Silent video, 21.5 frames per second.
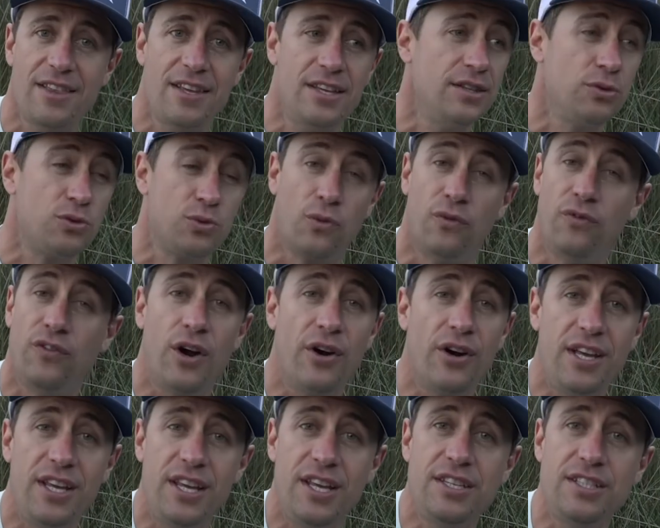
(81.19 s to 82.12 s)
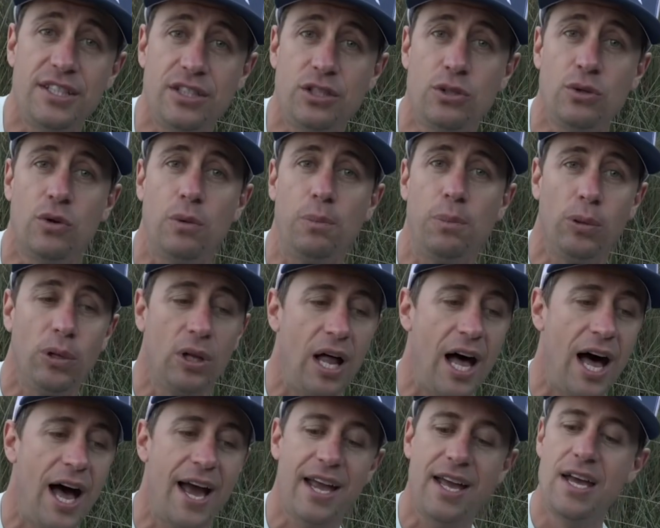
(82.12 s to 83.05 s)
that's very easy to
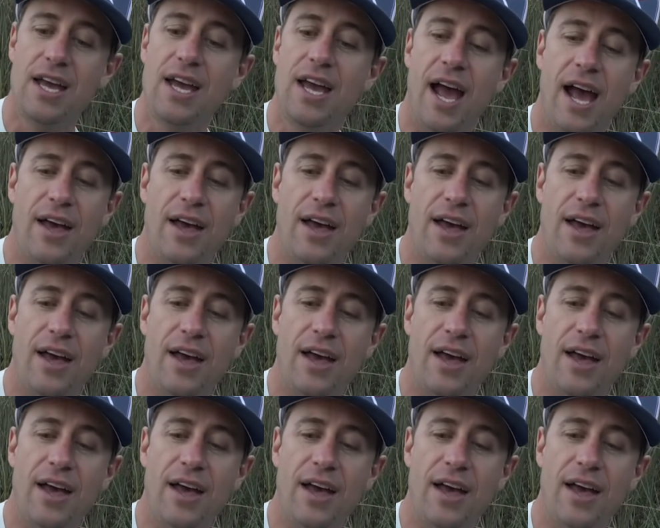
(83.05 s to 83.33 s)
apply